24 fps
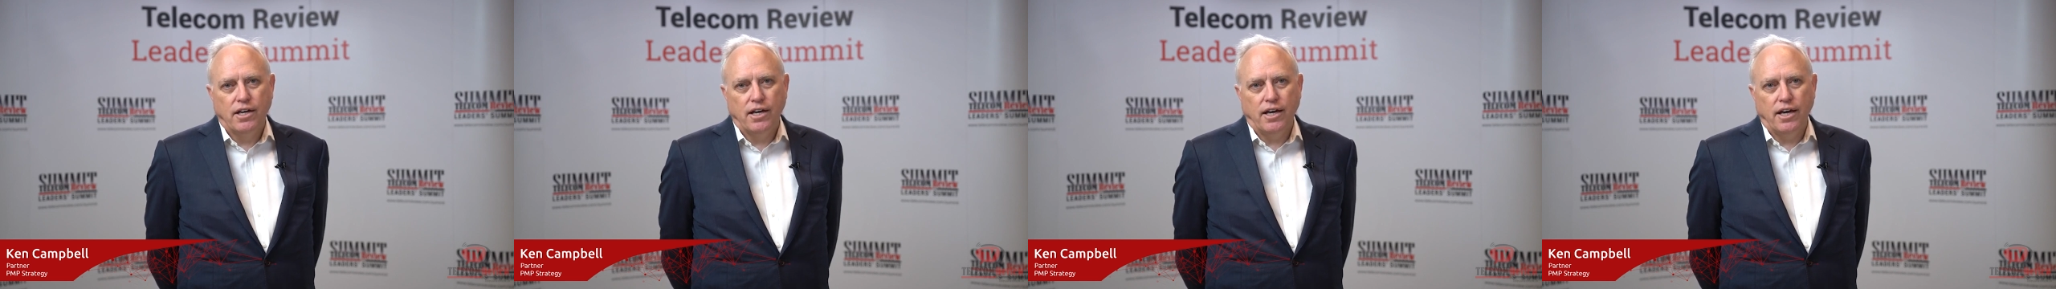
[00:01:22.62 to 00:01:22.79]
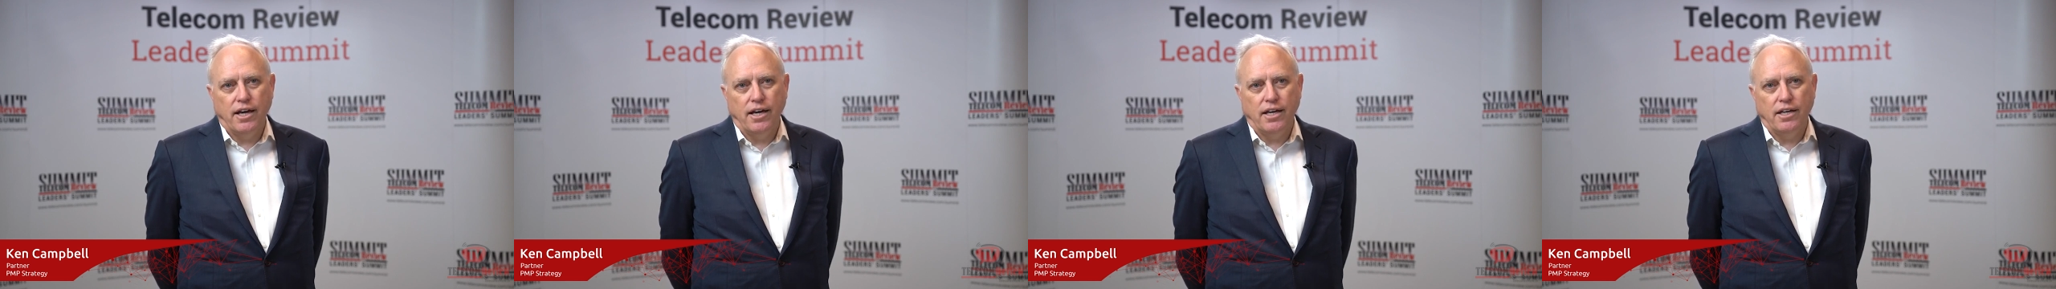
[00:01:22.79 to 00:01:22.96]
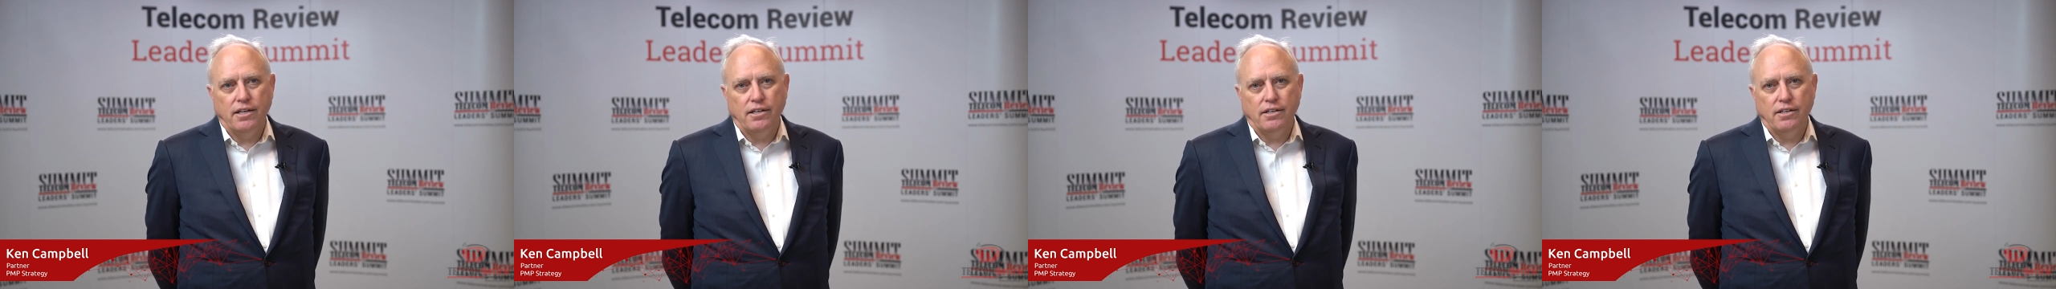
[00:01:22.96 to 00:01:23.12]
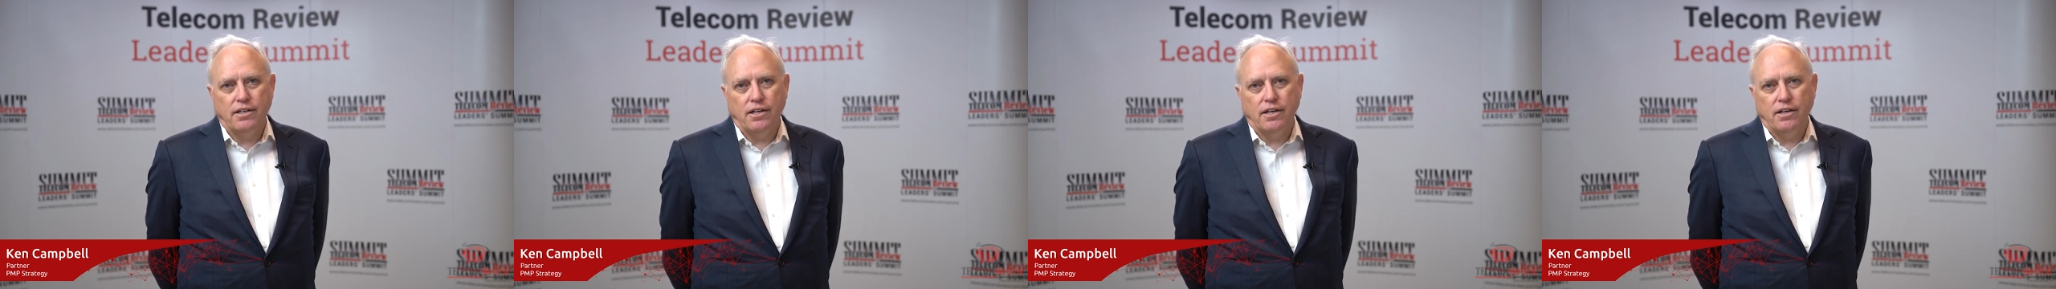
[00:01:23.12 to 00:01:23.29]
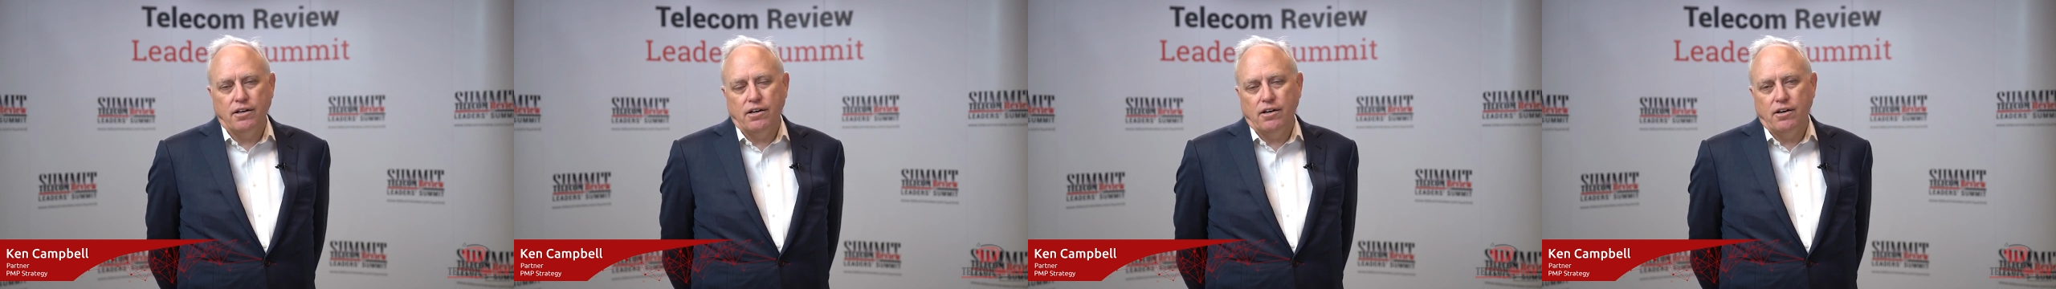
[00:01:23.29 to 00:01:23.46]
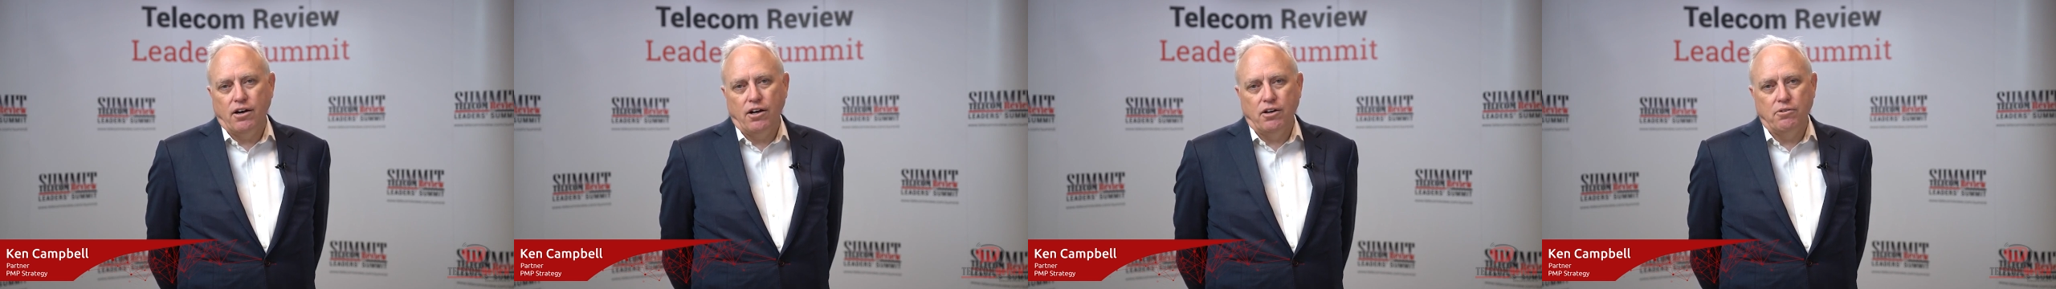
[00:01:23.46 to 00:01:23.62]
and
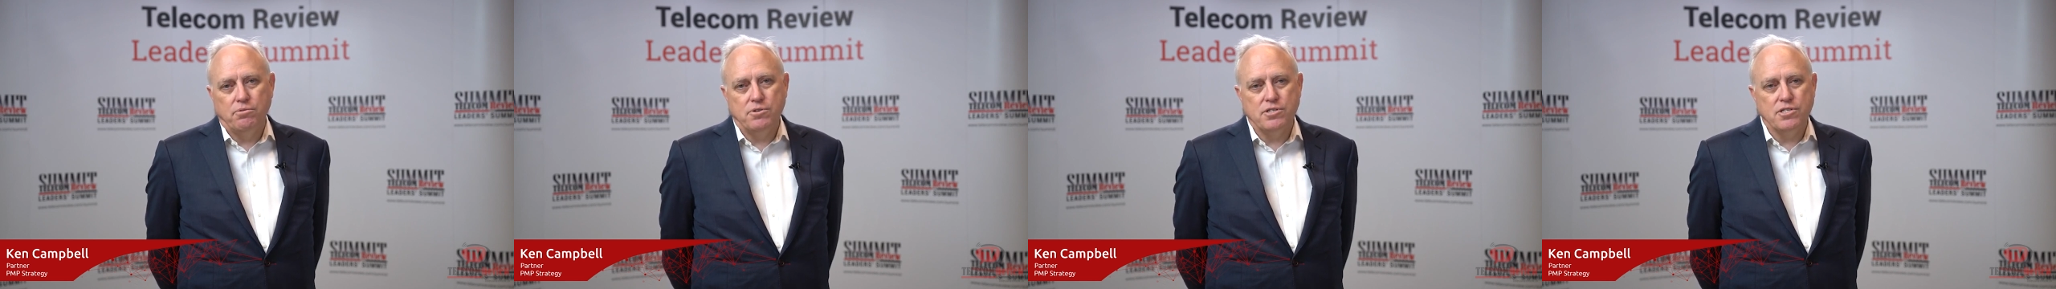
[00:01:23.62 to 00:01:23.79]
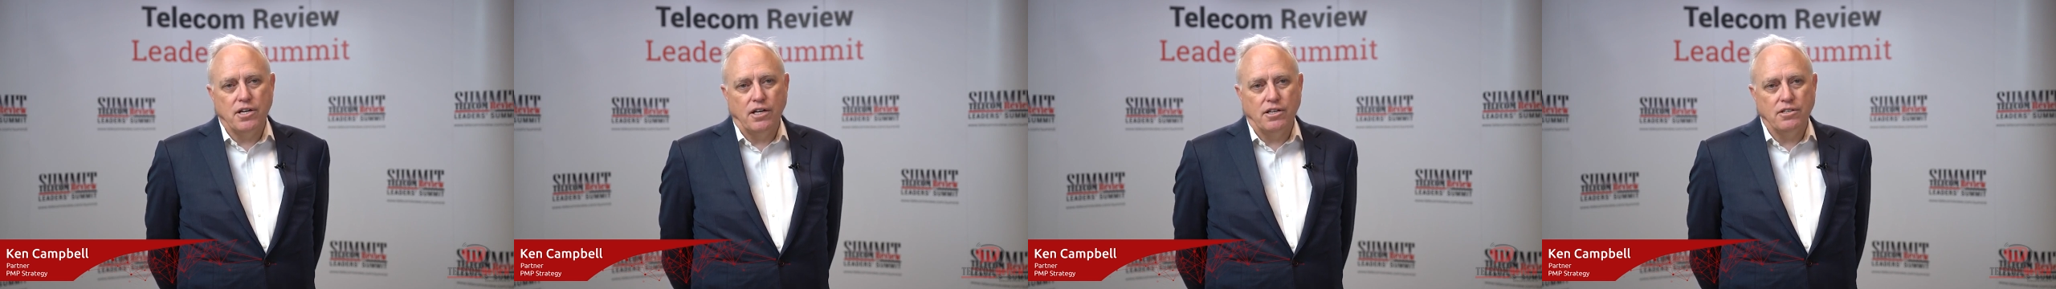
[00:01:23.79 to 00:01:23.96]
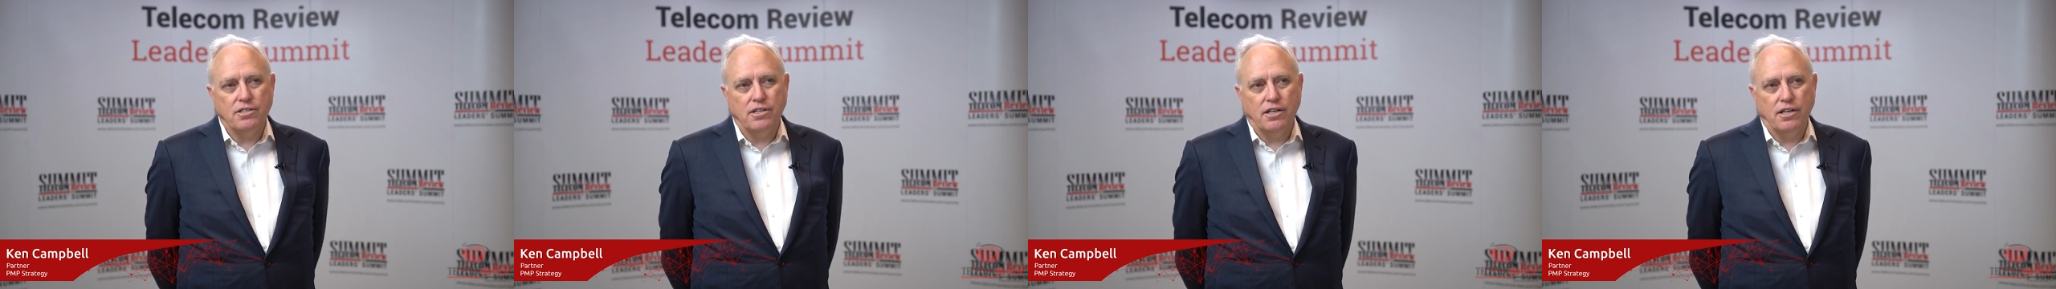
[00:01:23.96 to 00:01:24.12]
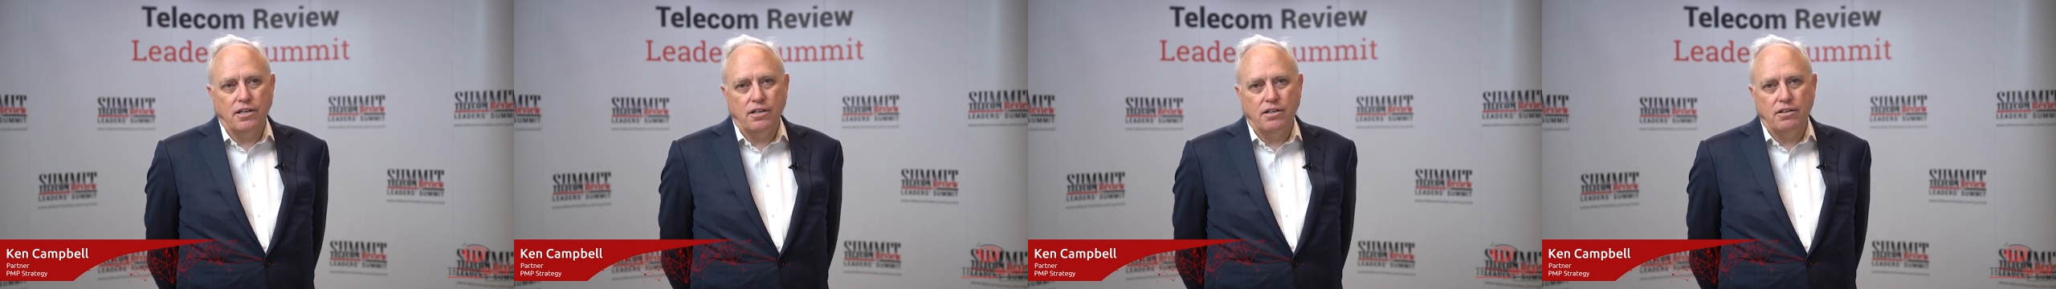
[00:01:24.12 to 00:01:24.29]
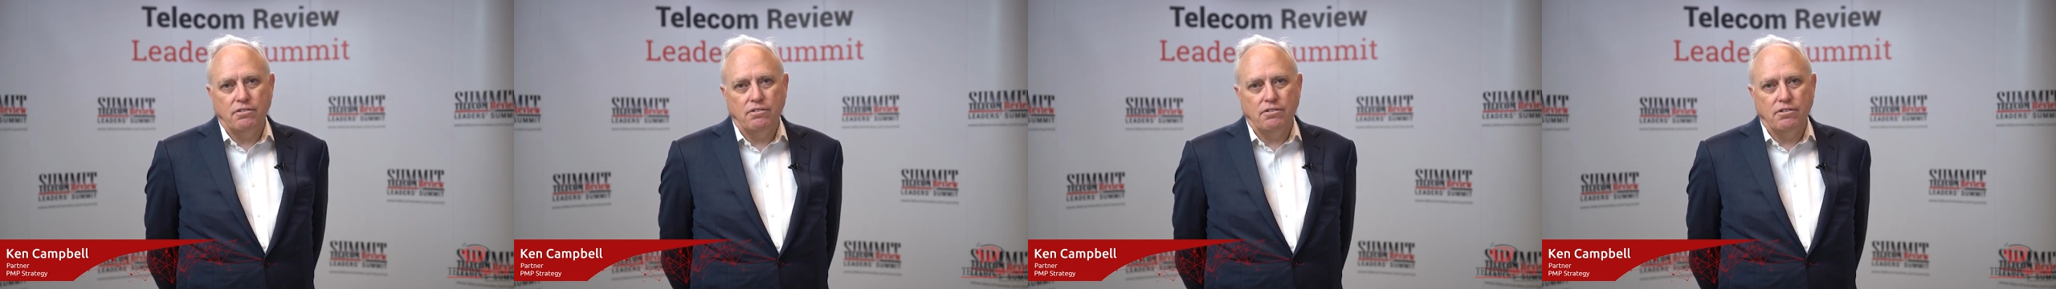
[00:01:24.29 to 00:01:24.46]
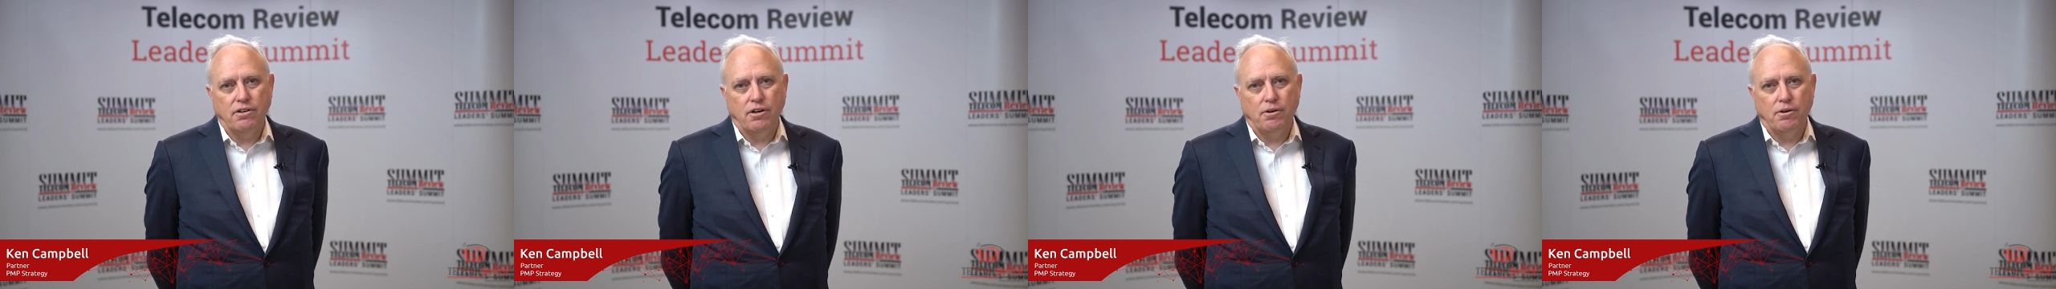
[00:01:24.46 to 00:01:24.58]
all resulting in